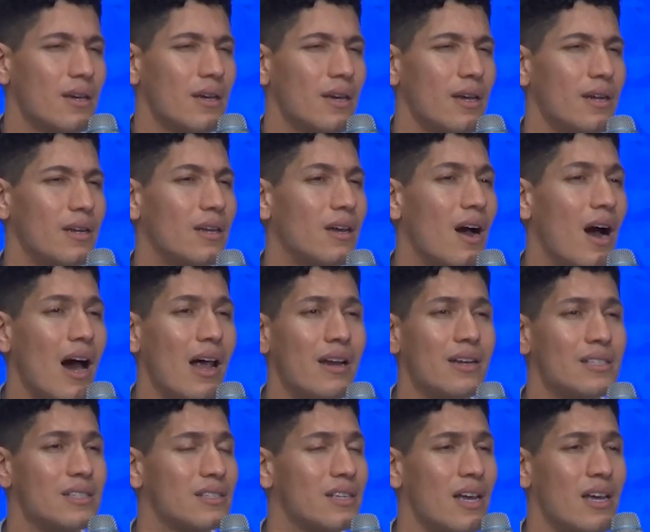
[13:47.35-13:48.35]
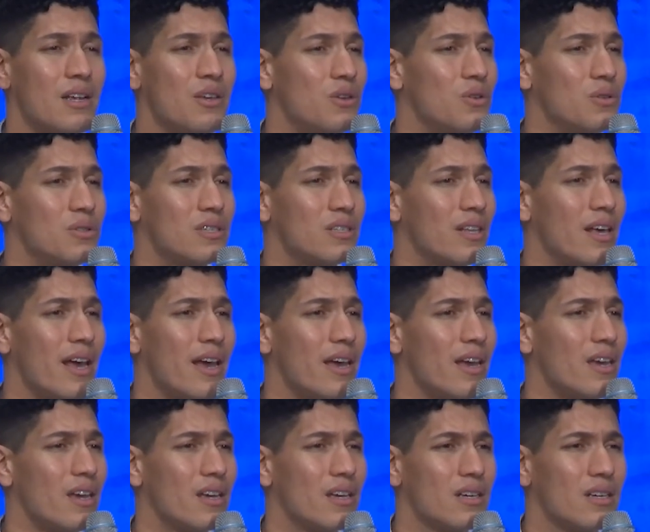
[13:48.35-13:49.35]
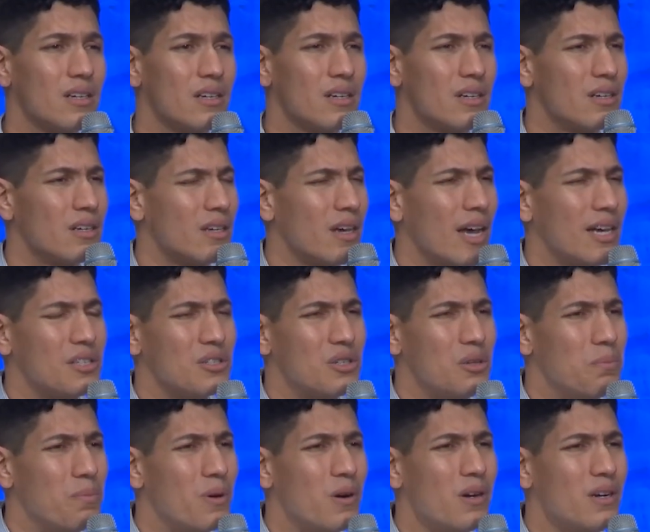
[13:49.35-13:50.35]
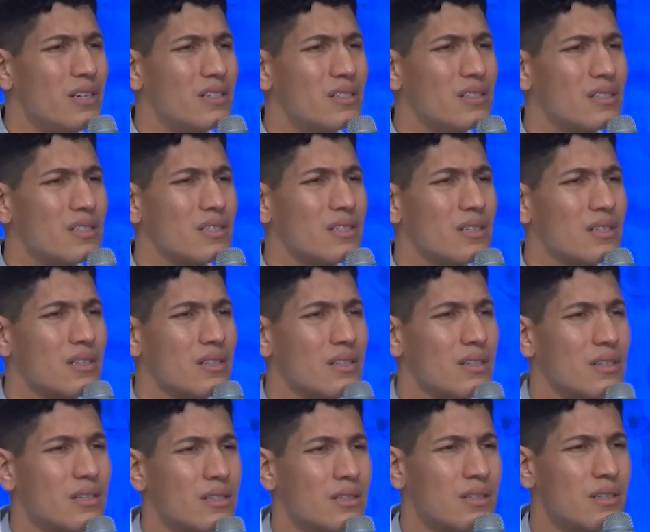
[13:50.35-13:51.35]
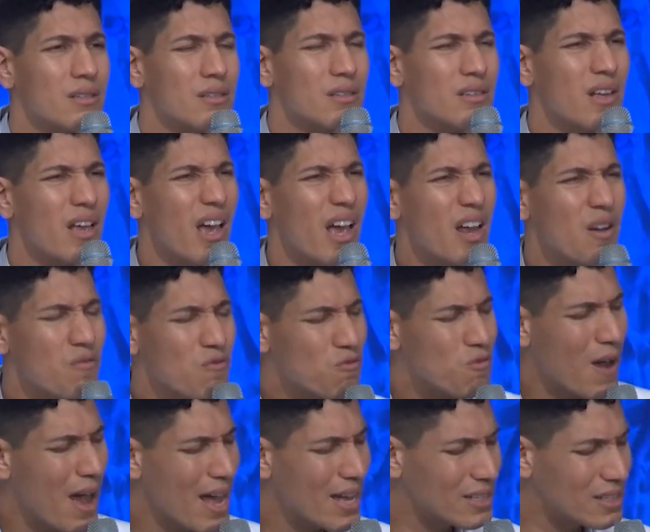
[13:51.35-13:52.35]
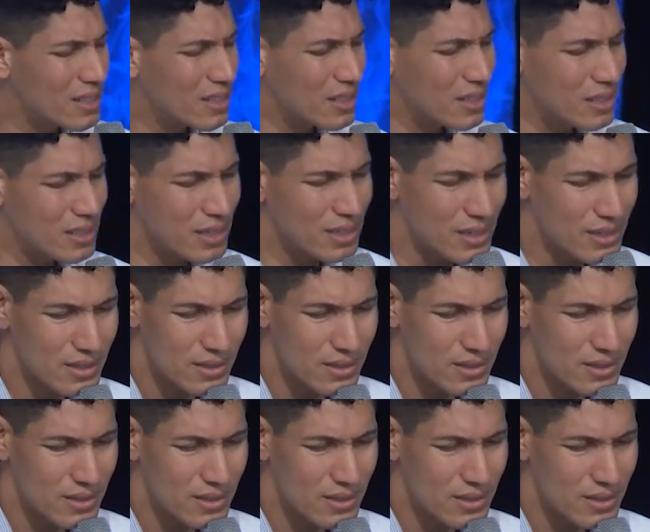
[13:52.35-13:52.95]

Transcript: and God is telling you today cast your burdens and rest.